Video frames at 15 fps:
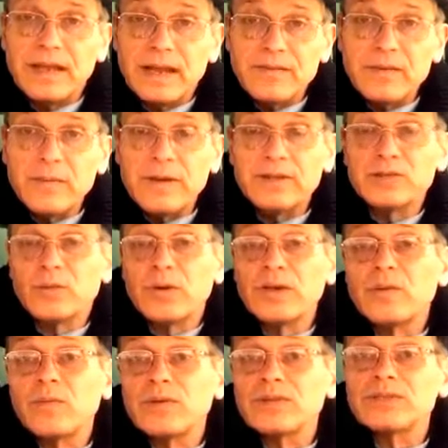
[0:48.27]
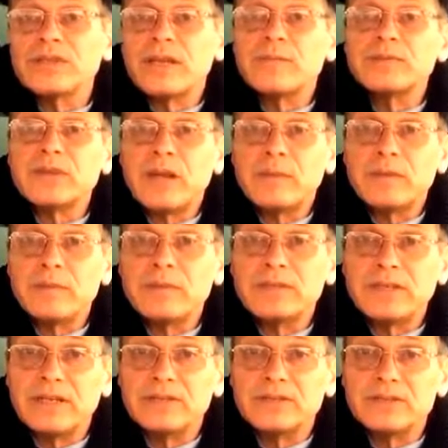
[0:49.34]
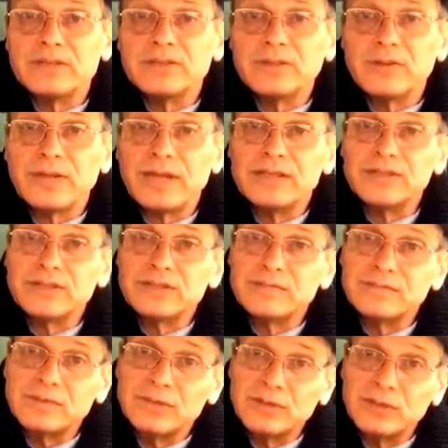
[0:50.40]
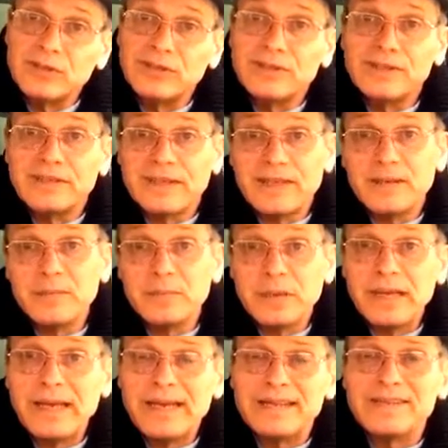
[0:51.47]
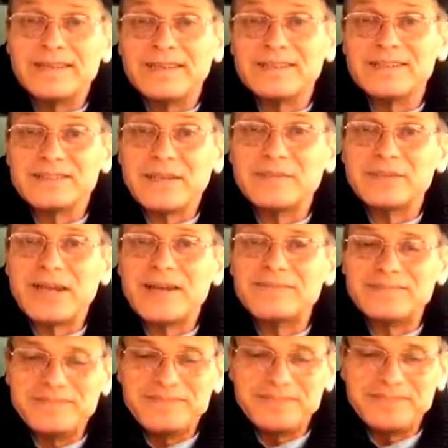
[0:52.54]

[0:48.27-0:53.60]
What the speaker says: Everybody's working with the same time limitations, so that's good and bad at the same time.